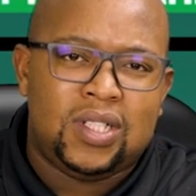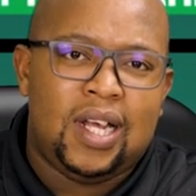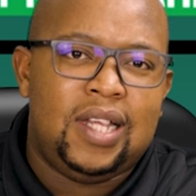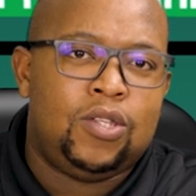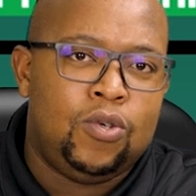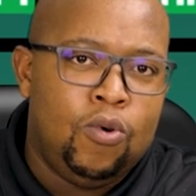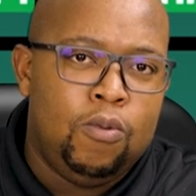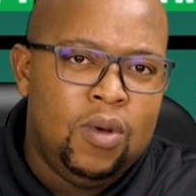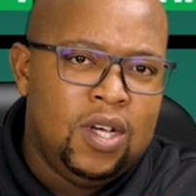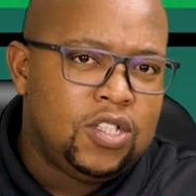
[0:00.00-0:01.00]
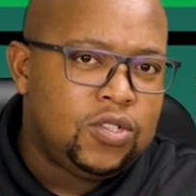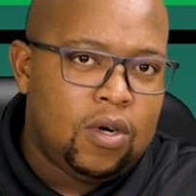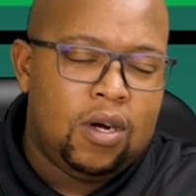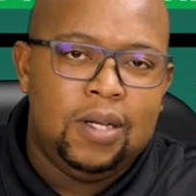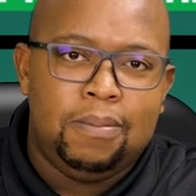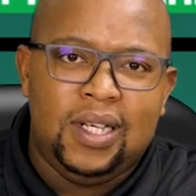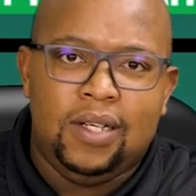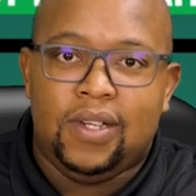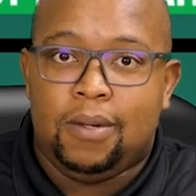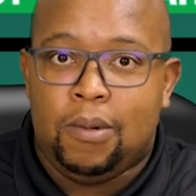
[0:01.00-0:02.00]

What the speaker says: And I do strongly believe that